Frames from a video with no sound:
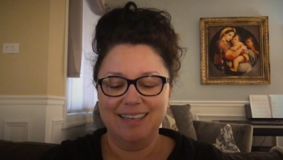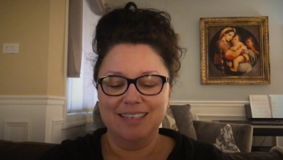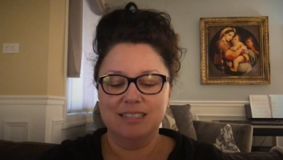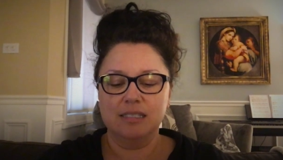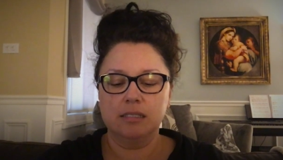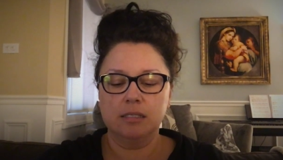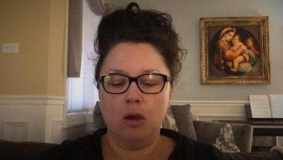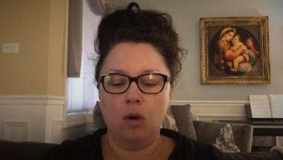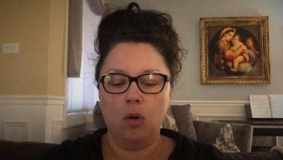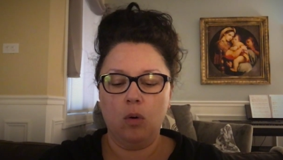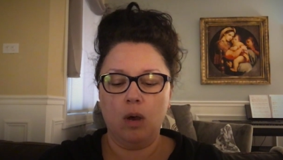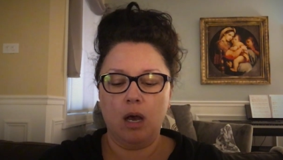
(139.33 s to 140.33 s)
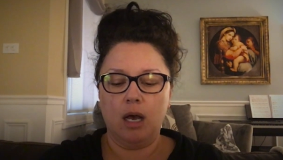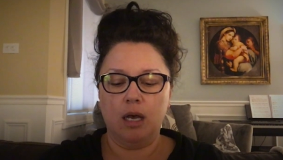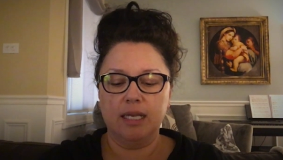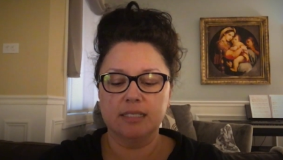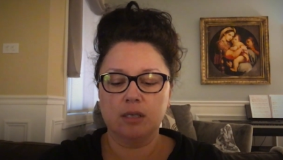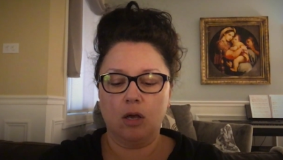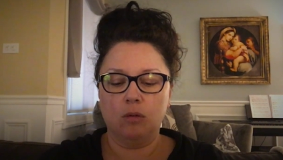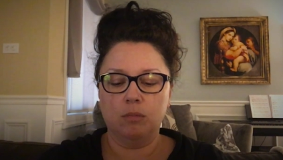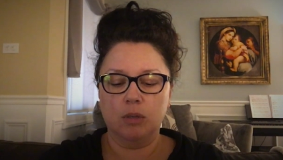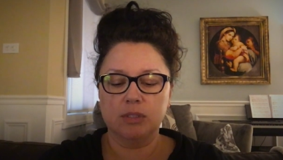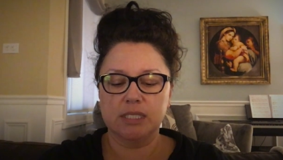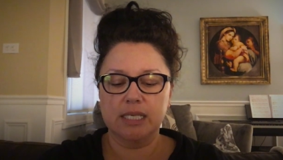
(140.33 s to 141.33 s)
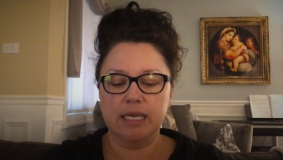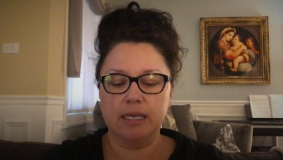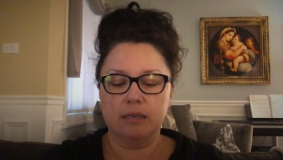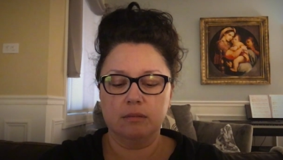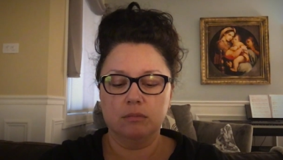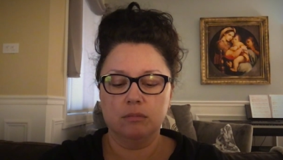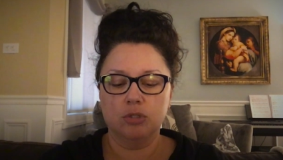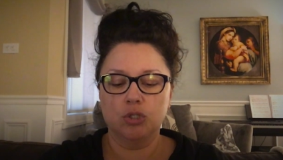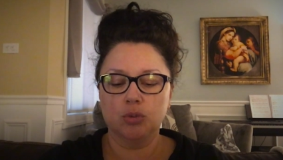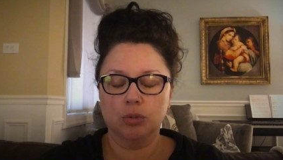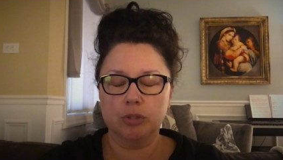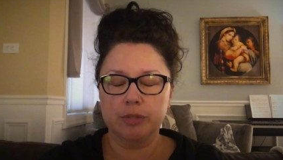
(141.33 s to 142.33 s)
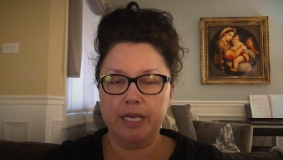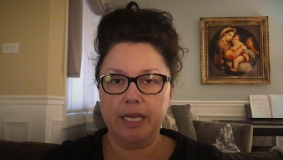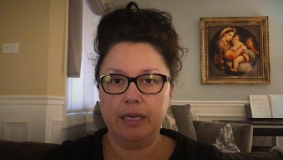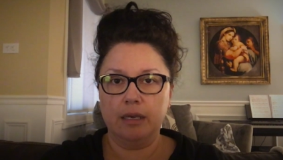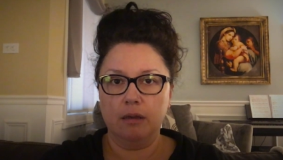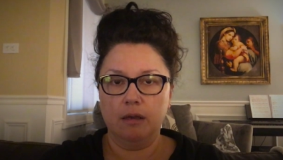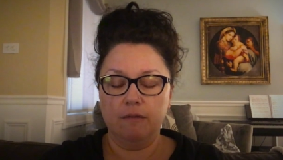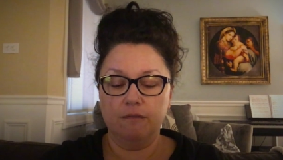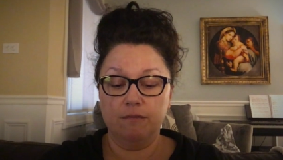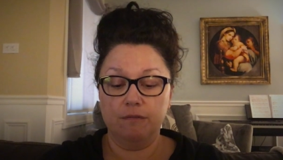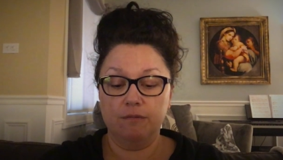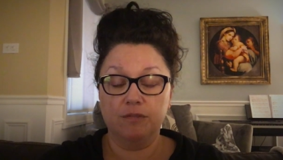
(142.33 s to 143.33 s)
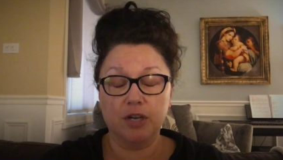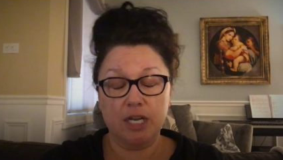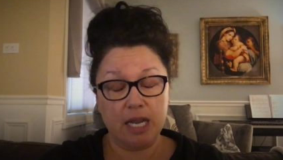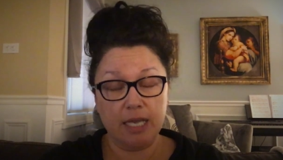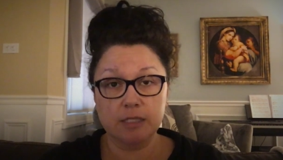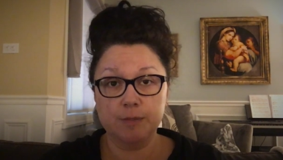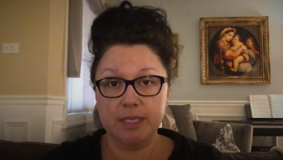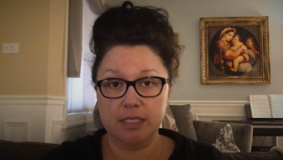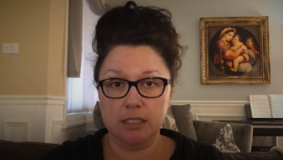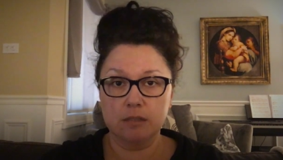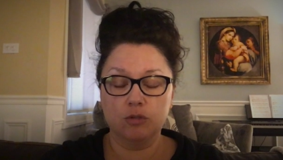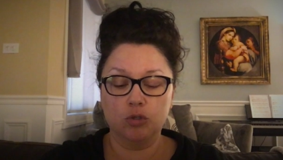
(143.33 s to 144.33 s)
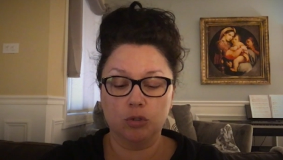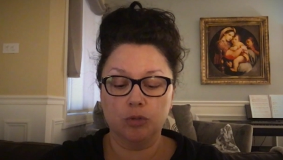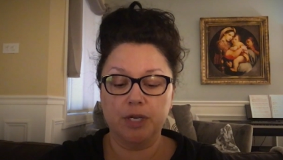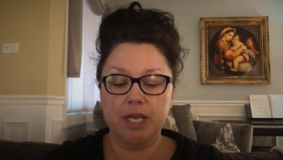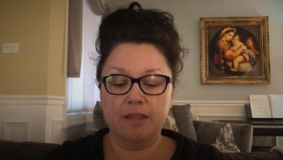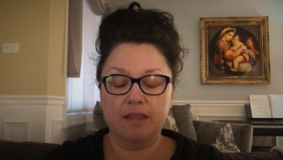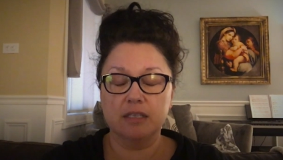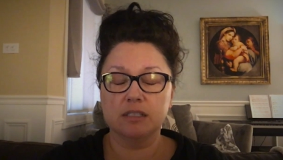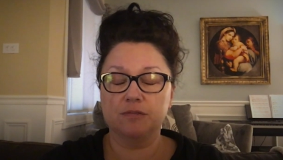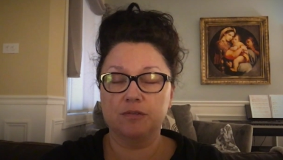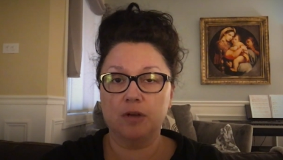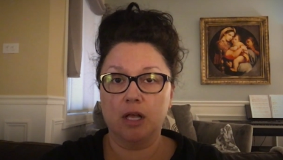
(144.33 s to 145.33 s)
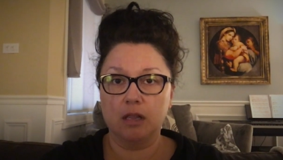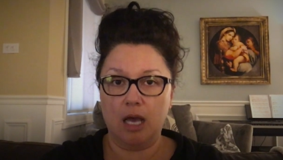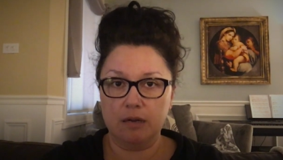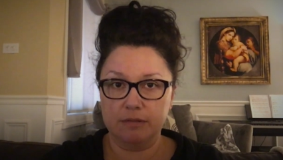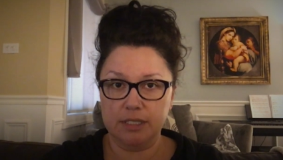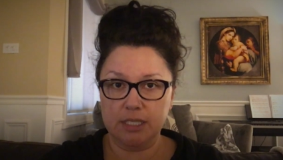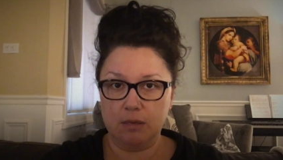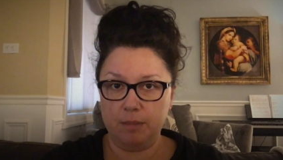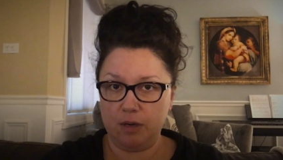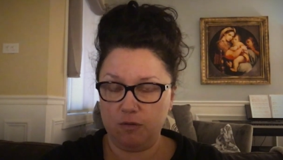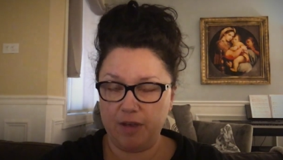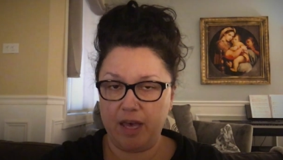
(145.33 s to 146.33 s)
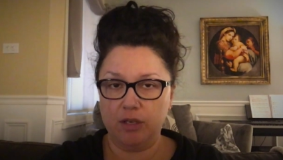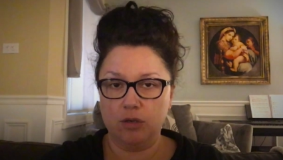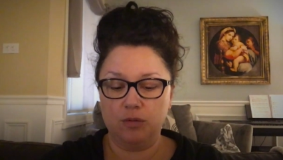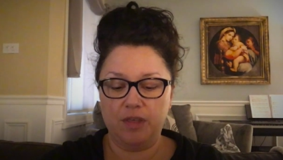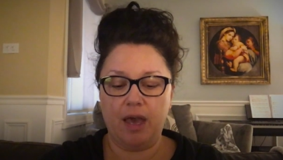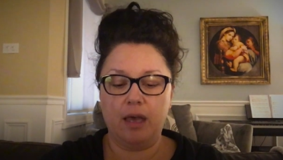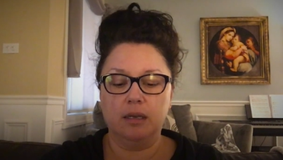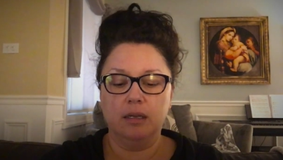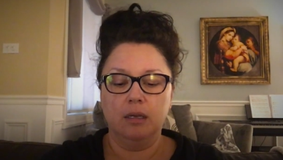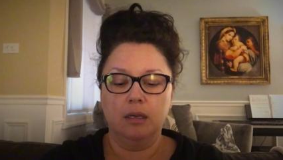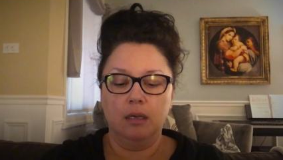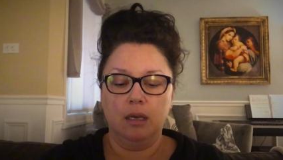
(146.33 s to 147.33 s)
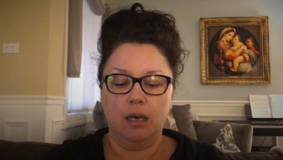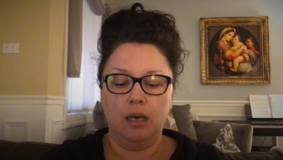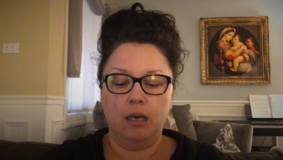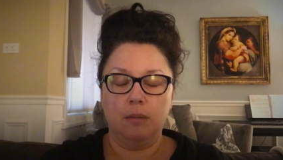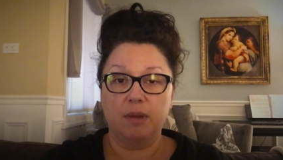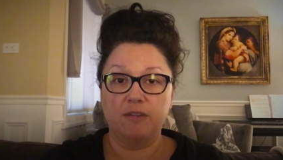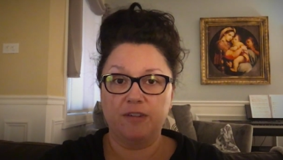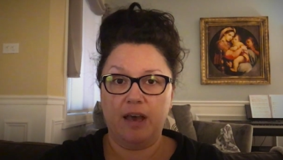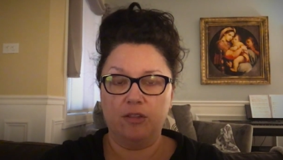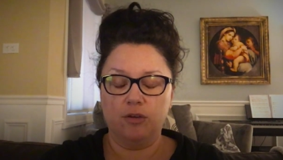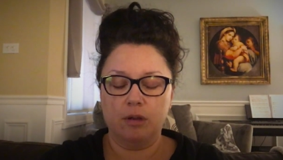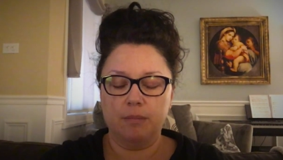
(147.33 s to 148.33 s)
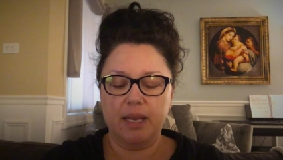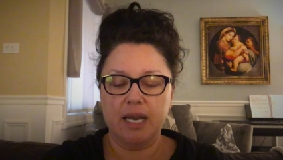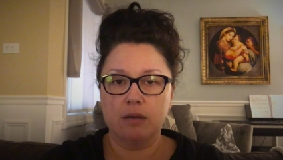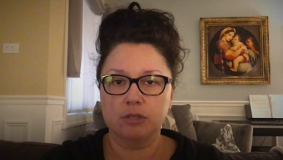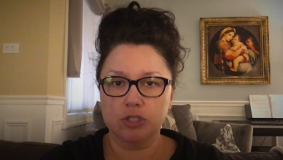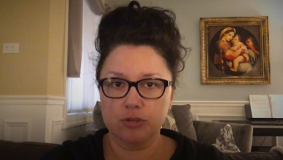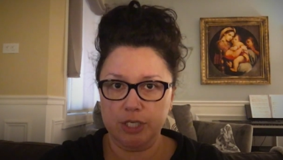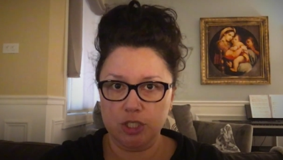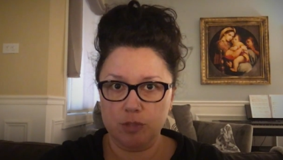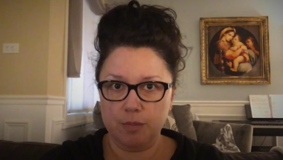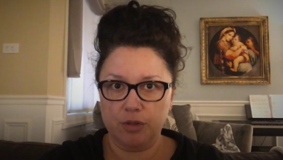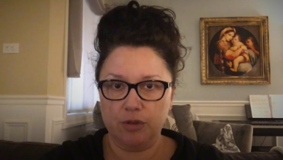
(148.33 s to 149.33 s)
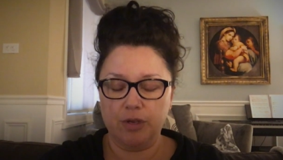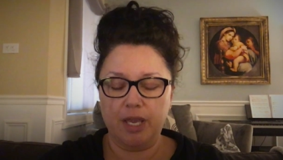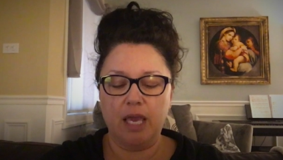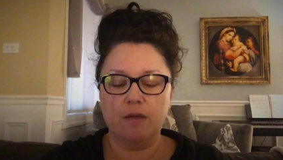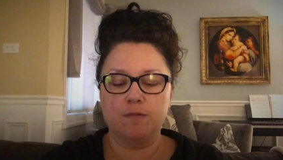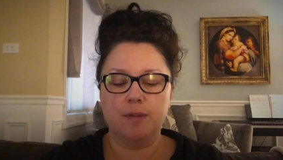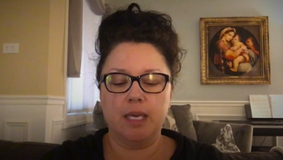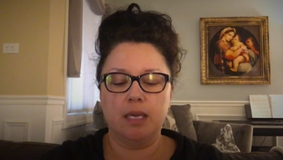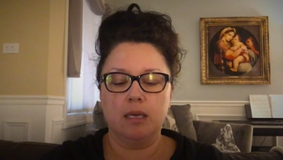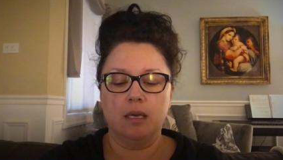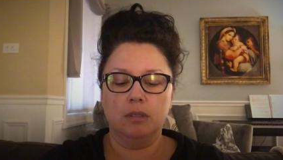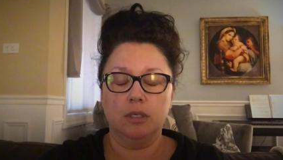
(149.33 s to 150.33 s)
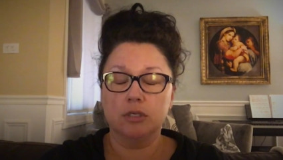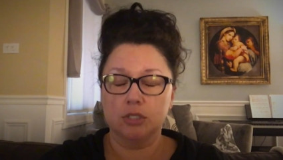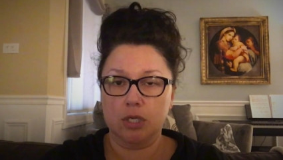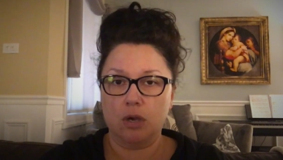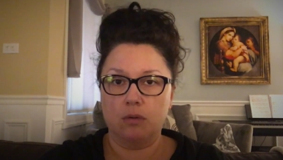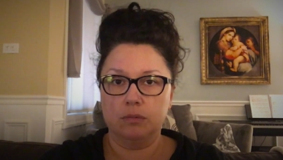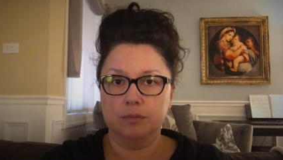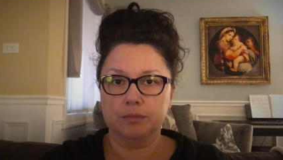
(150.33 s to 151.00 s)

So it's all mostly jewelry, very nice pieces of jewelry, things of a lot of sentimental value that my father and my now estranged mother gave me years ago,